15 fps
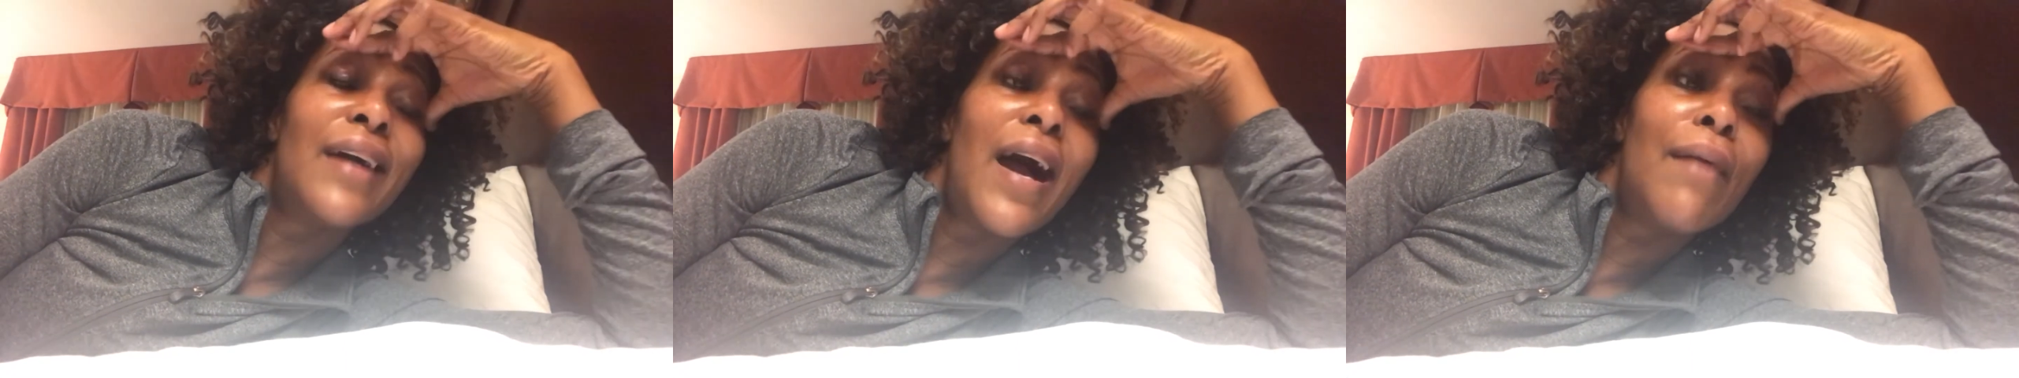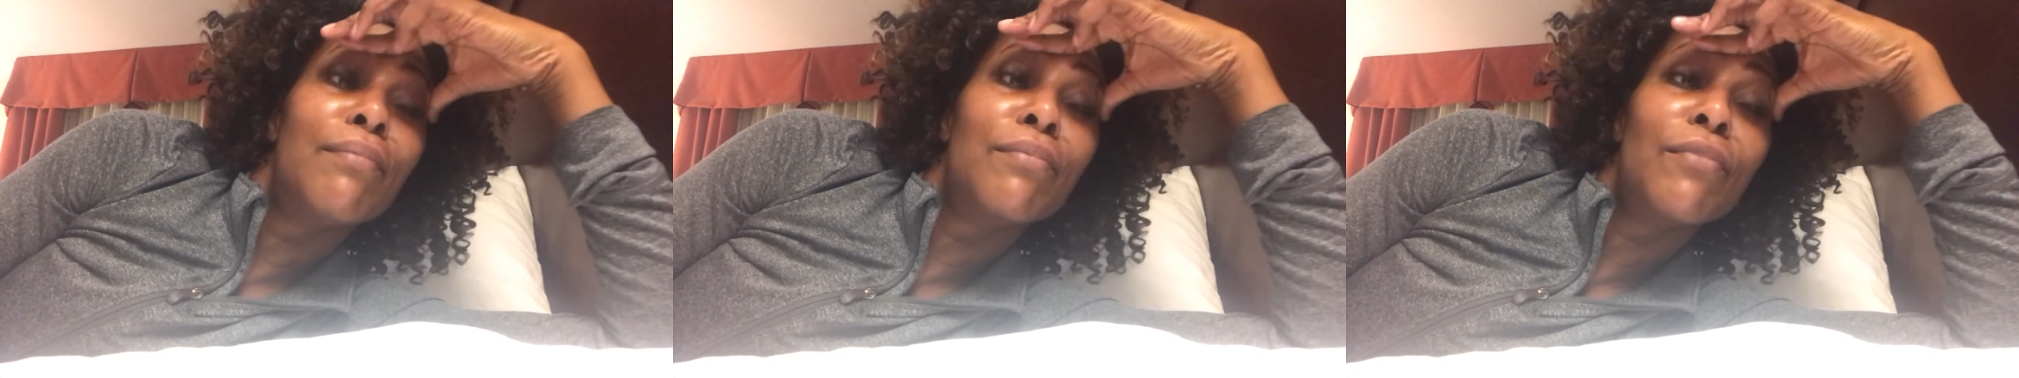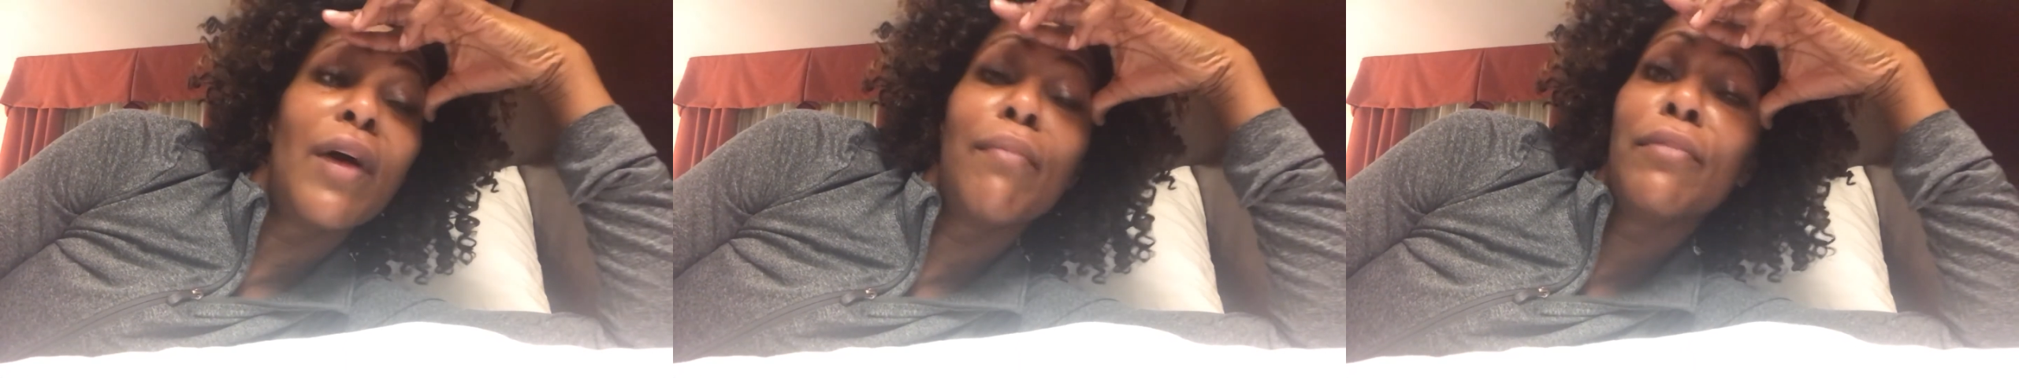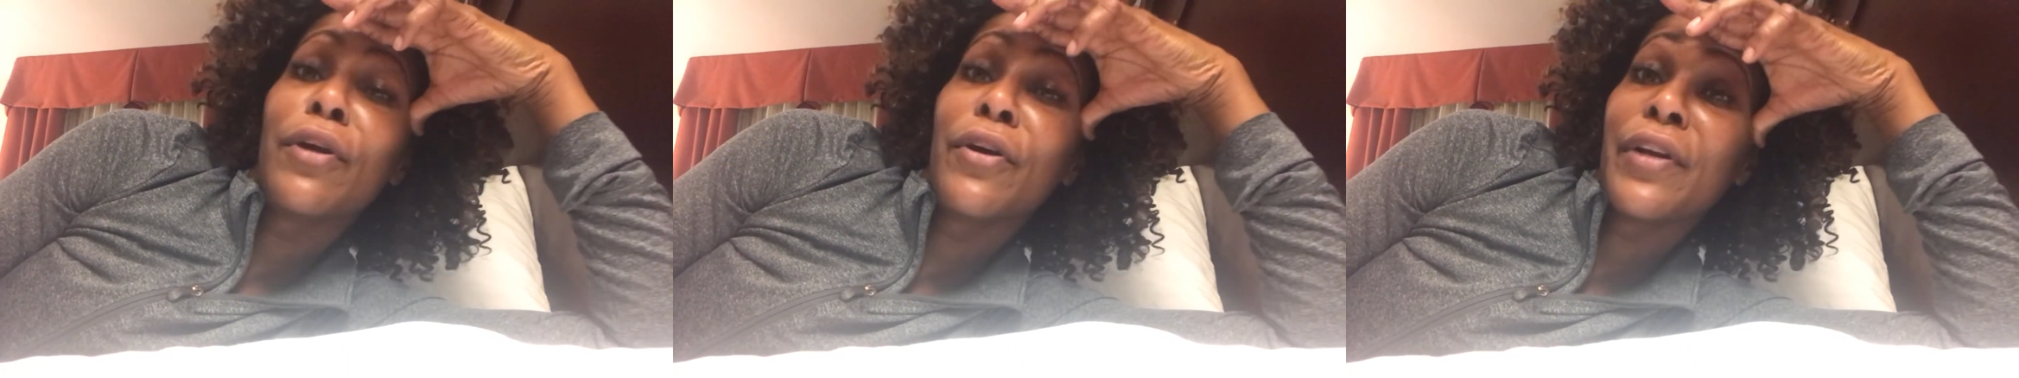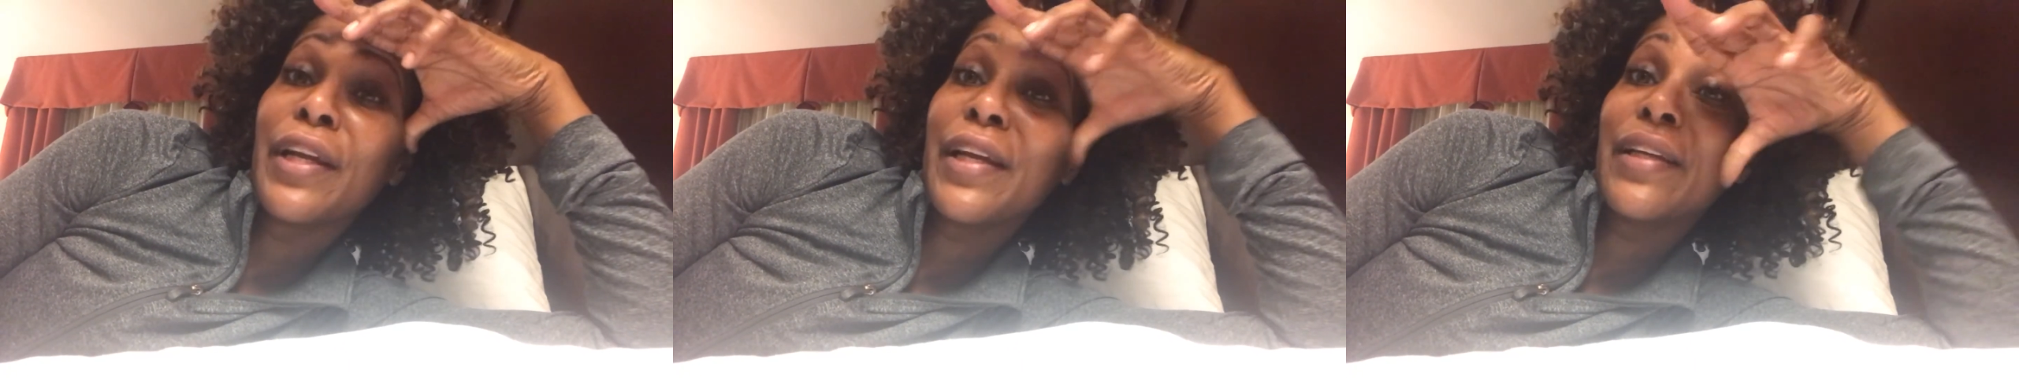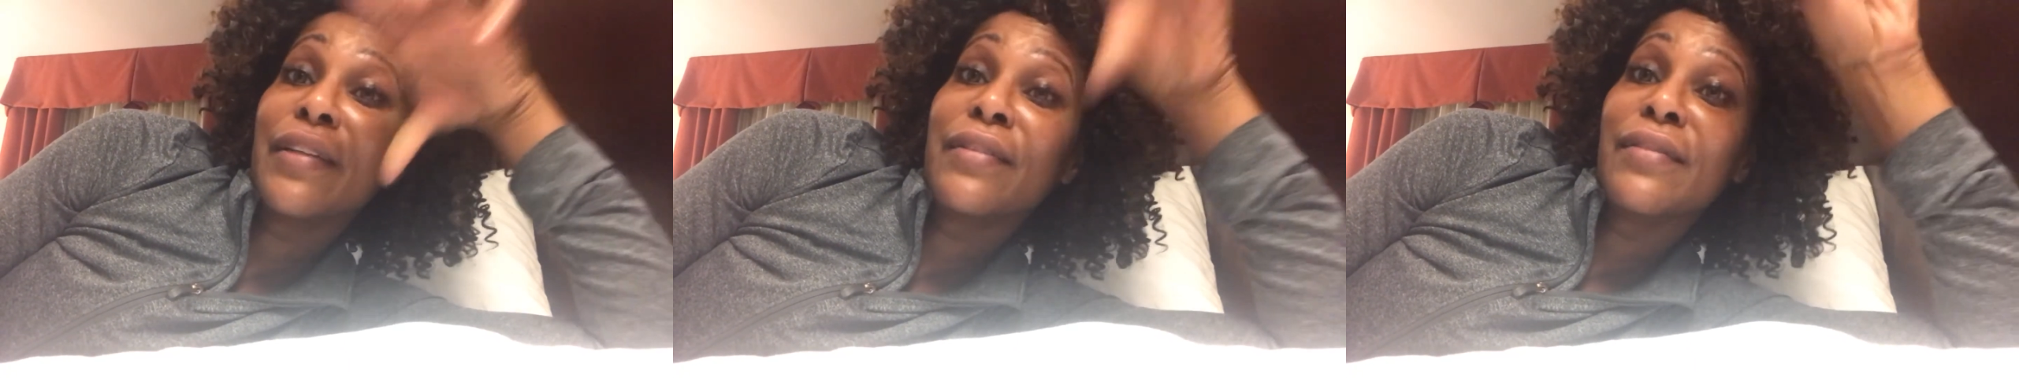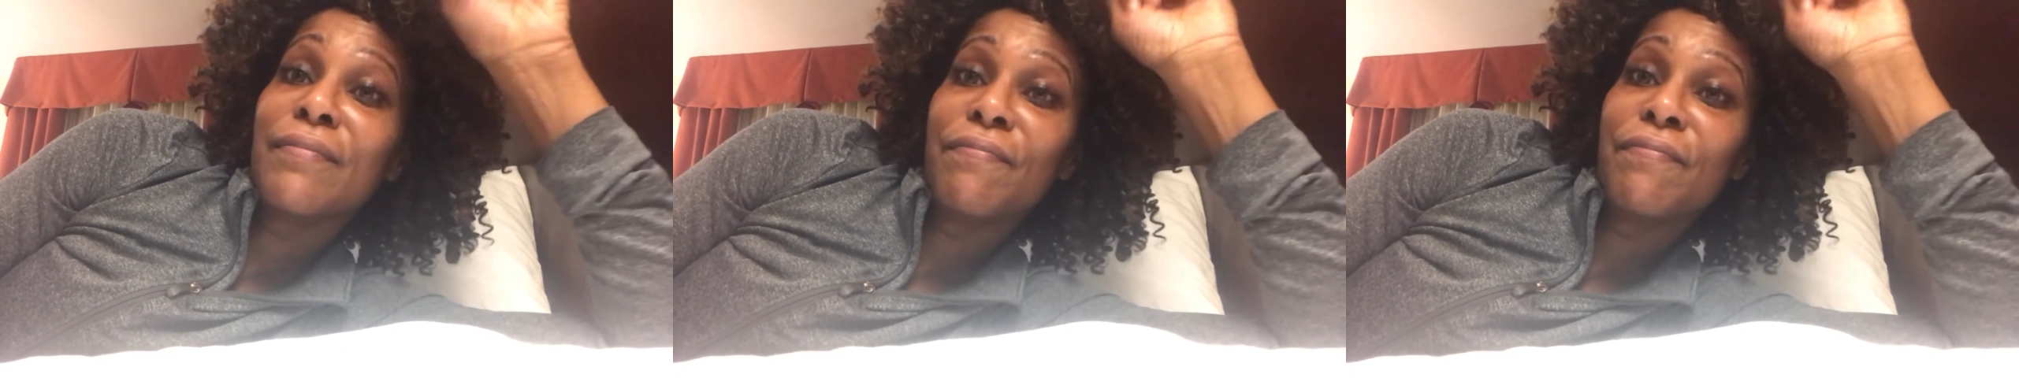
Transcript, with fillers: I'm, I'm learning,